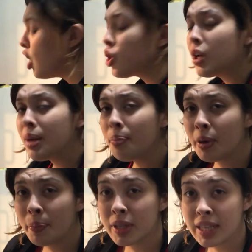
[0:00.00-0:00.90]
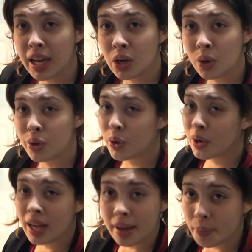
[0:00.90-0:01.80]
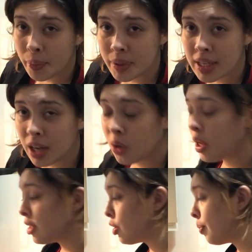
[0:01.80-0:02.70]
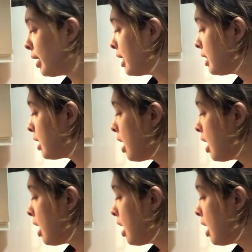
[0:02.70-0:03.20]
You can put potato. You can put potato as you please.